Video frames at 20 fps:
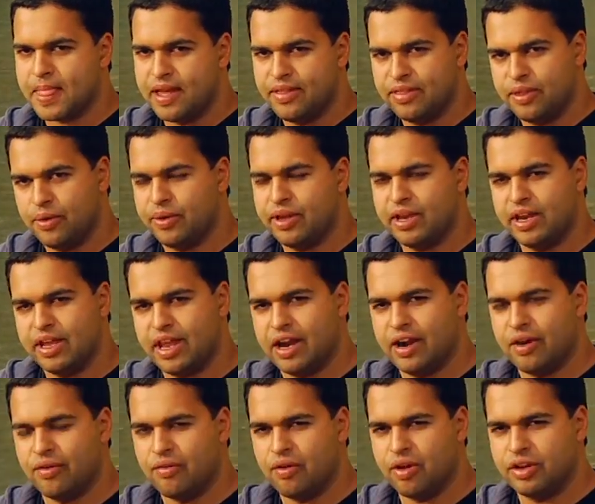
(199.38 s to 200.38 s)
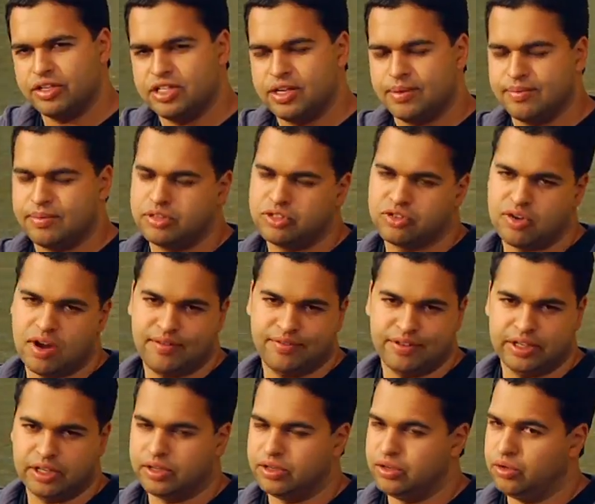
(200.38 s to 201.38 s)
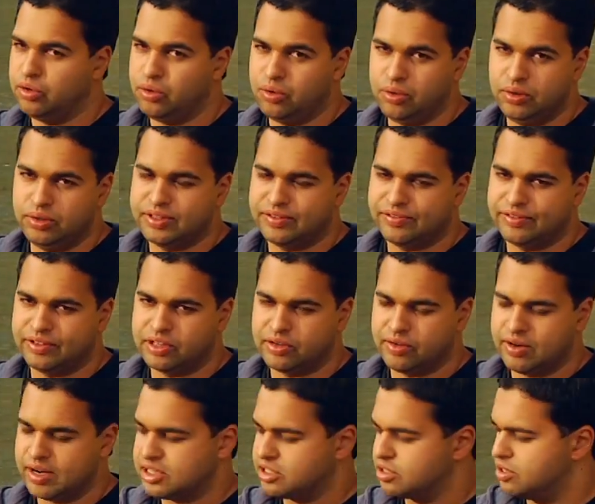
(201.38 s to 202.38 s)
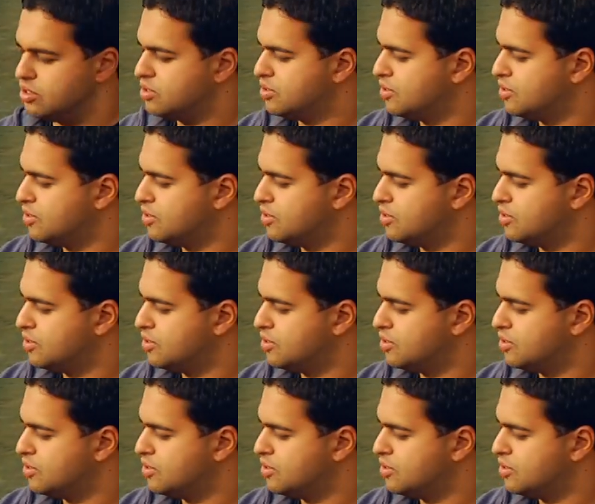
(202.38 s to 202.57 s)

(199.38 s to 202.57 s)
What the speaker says: then we're going to get our rod tip traveling in all different directions.